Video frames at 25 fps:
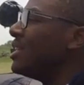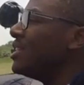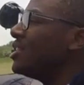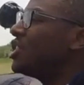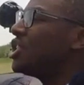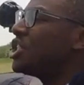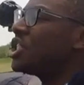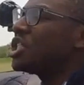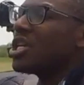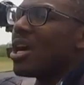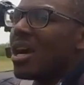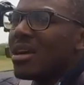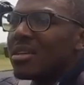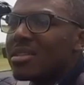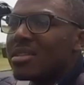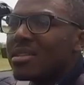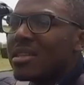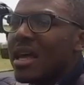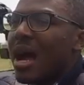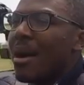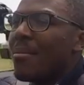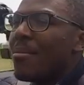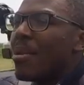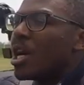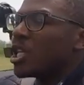just
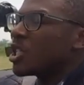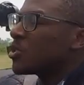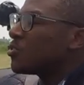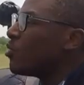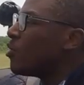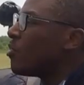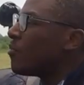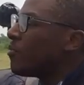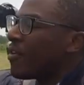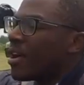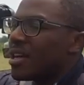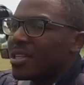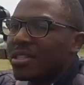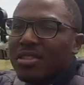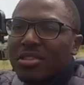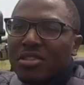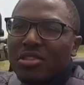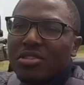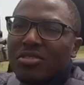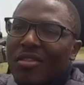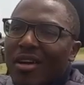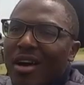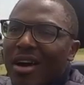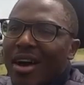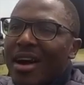that much more fun to
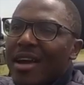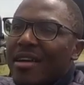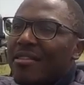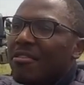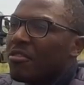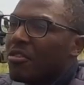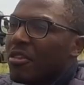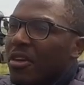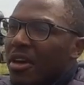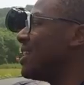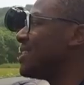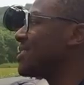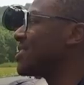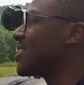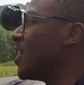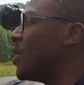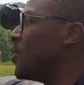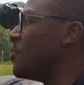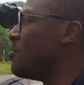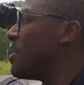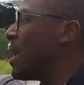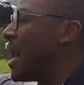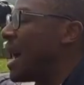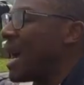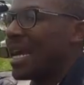drive. Let's go
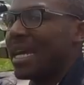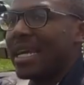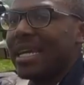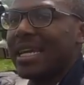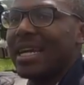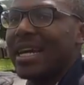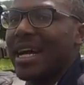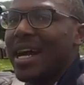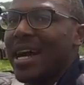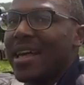back. I